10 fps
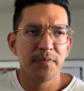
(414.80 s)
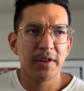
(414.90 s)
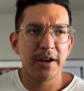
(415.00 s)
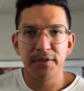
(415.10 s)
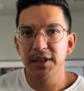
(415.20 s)

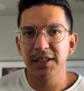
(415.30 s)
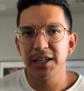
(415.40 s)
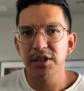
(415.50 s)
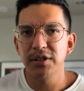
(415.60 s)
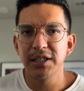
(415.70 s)
everything
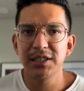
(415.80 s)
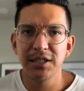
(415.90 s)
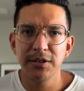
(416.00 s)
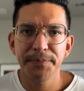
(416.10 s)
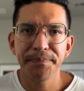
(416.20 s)
that you need to
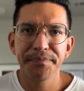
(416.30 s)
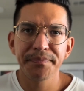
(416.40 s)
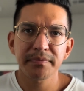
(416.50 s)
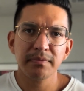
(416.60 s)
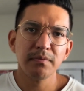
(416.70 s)
do.
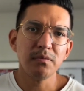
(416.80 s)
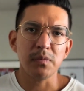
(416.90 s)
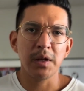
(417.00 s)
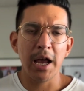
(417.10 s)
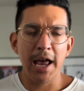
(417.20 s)

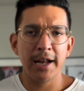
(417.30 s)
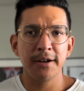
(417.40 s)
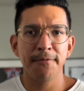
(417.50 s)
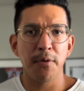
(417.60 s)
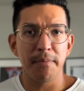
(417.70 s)

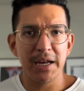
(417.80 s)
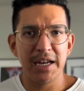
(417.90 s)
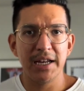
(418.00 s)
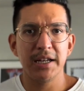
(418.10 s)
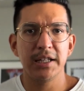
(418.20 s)
And for
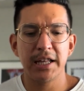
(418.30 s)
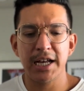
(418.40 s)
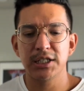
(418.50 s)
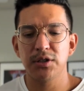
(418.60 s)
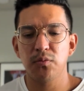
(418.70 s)
me,
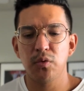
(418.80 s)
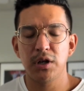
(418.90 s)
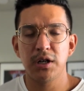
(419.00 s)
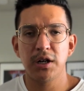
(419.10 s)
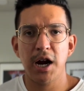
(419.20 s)
that's
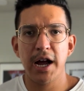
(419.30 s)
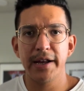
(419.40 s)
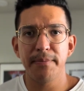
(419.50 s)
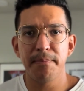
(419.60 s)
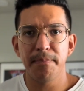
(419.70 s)
where
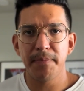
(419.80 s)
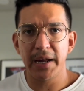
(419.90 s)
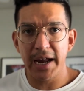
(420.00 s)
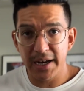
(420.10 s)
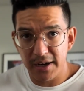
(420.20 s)
I
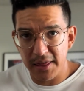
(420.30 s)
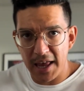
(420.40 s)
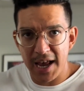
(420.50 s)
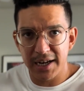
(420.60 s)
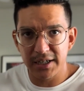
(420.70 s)
gained
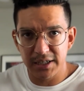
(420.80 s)
that